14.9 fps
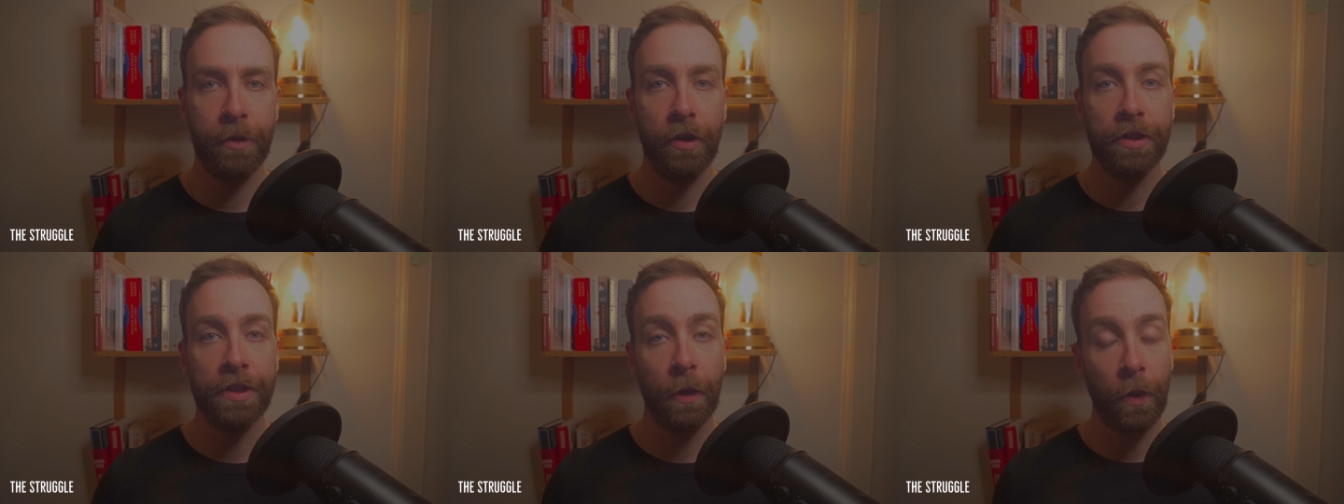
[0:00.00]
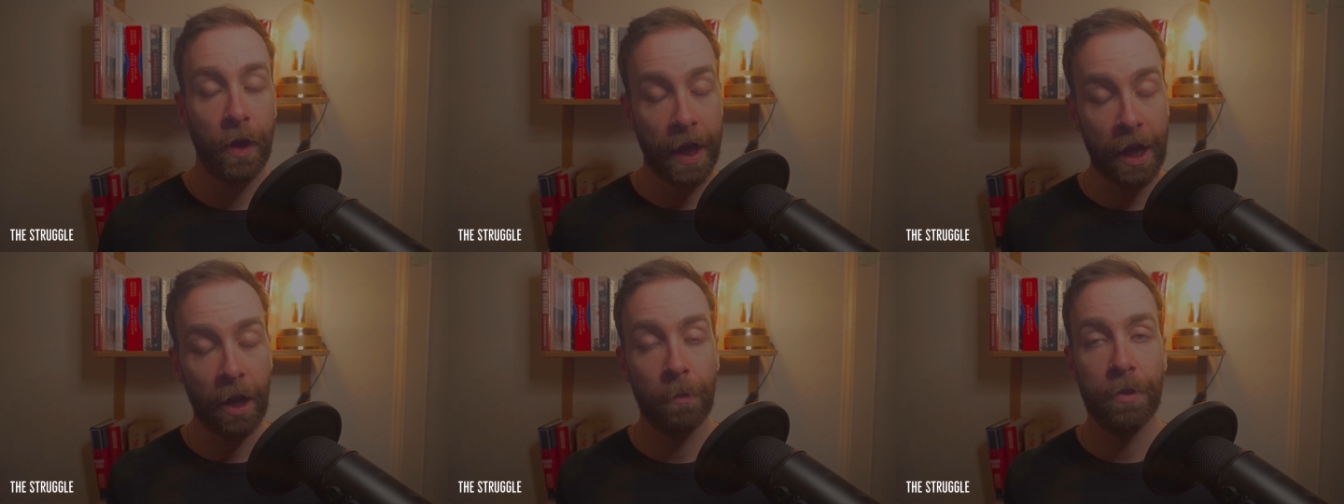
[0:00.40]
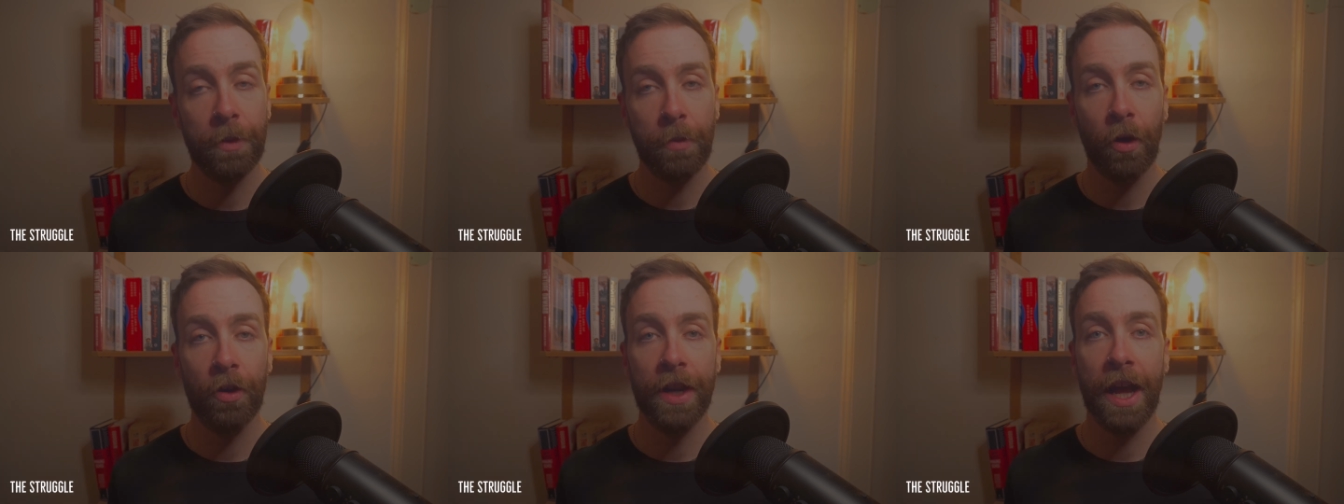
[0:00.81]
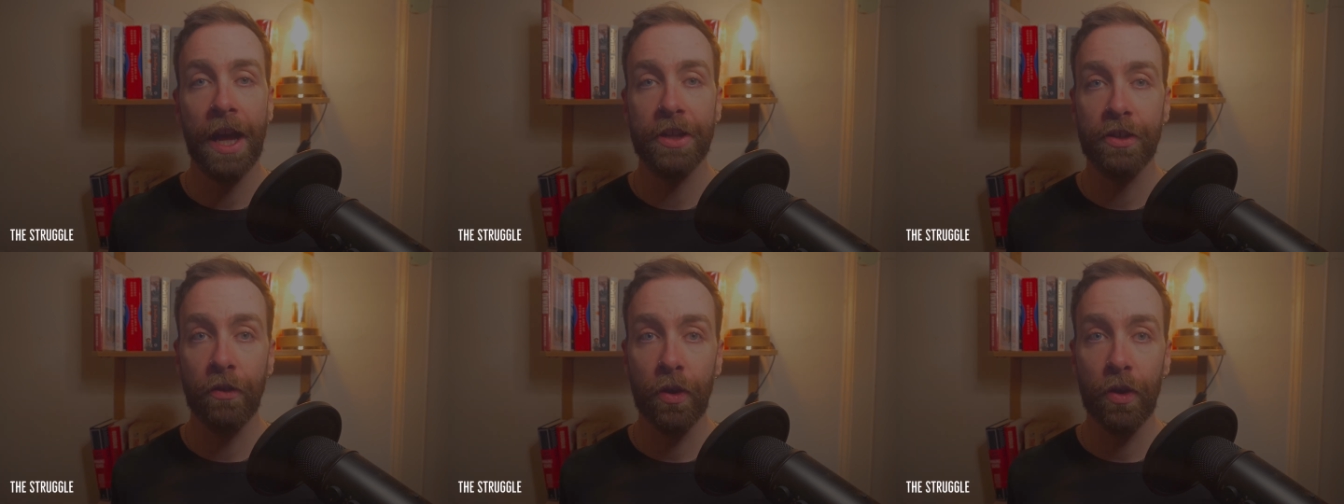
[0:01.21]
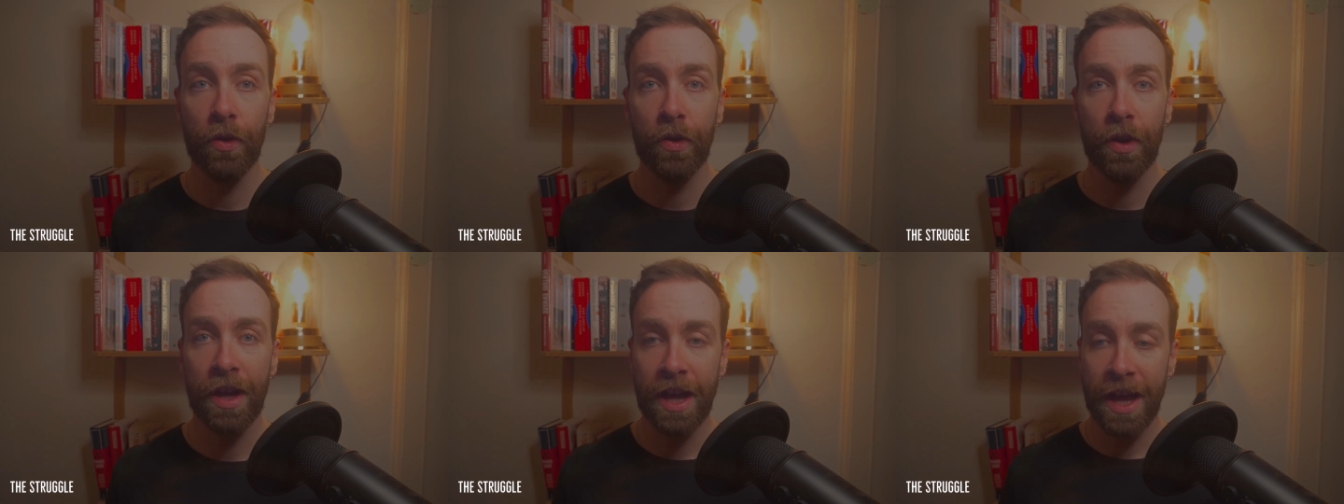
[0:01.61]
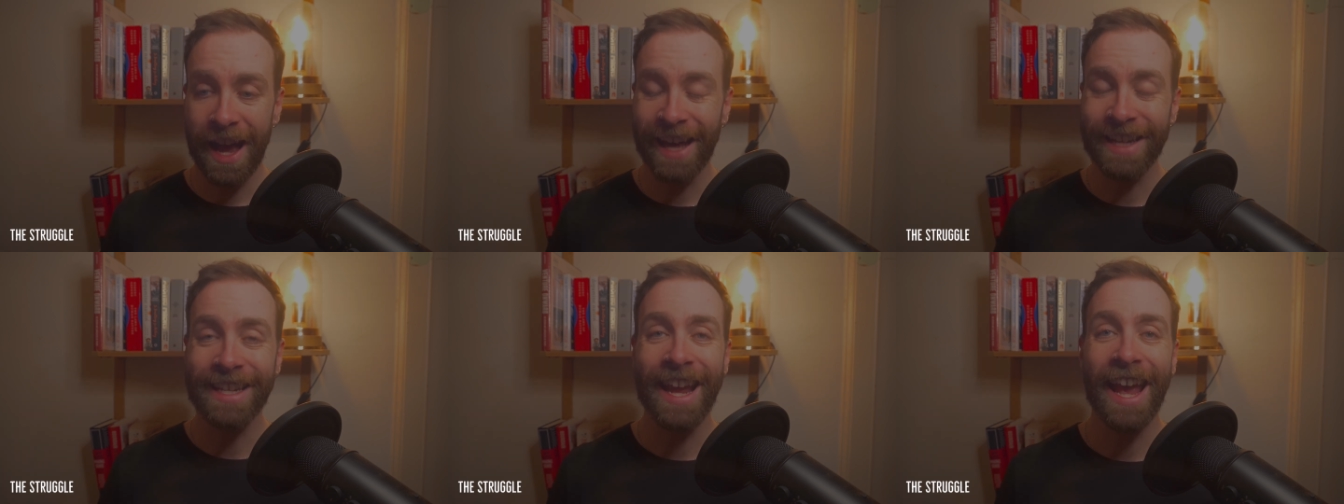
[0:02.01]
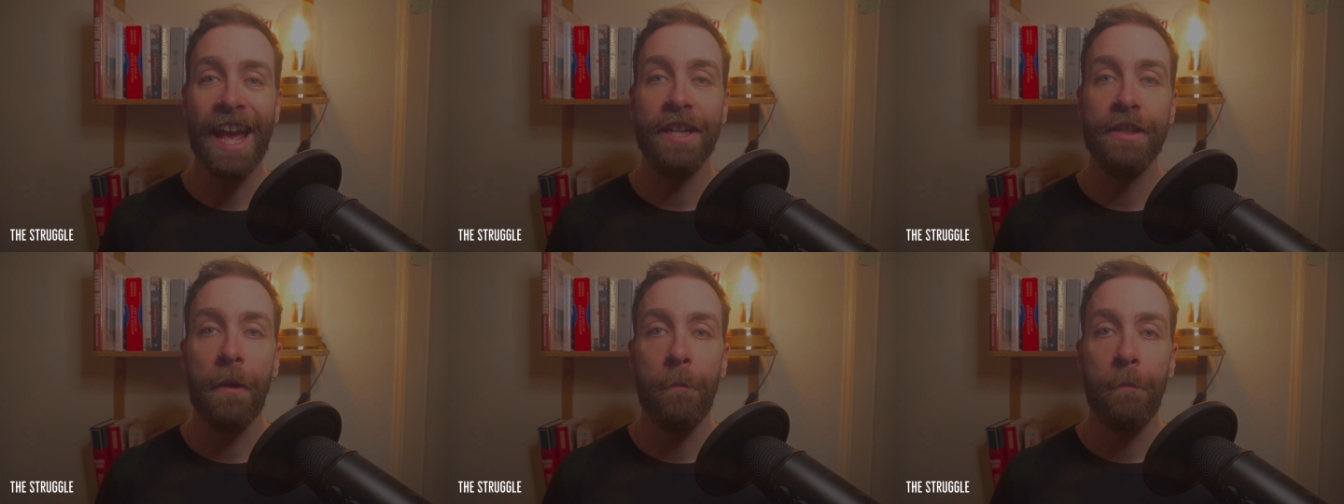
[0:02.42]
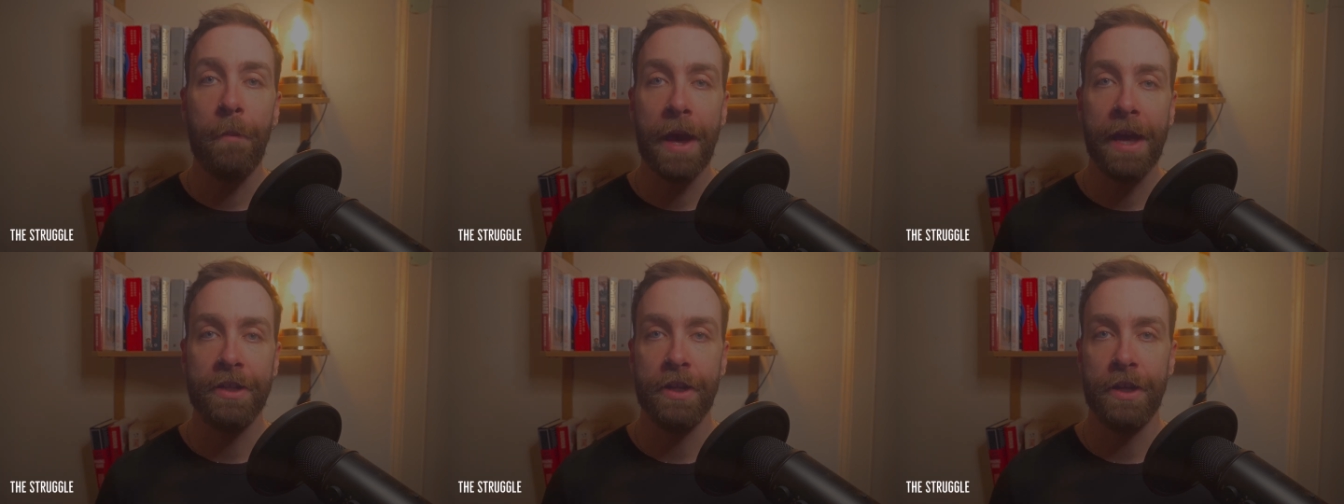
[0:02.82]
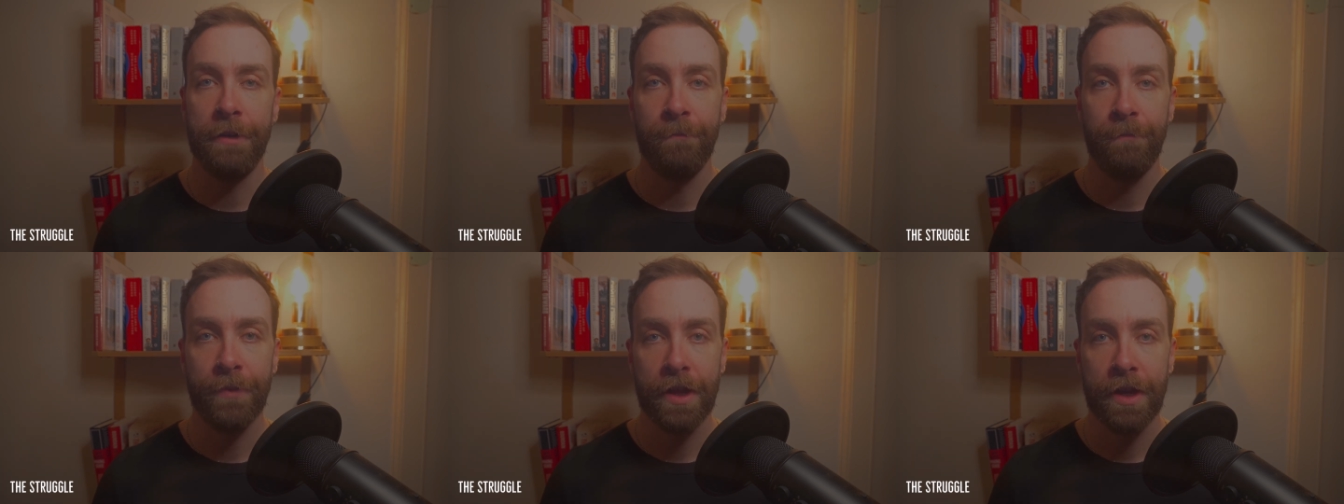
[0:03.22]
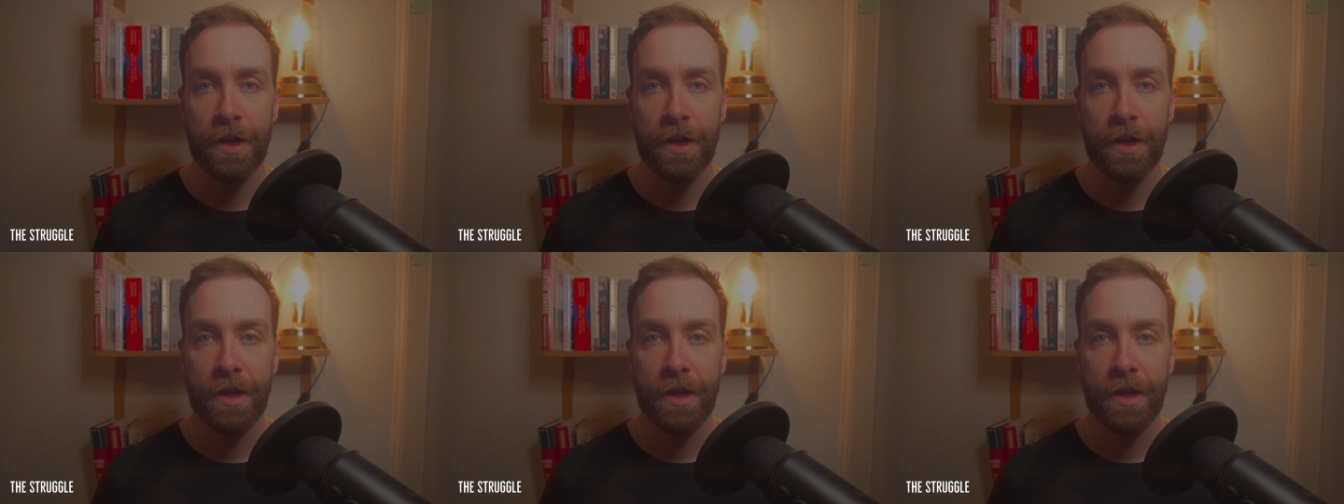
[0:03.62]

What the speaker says: because it will help the podcast grow and get better.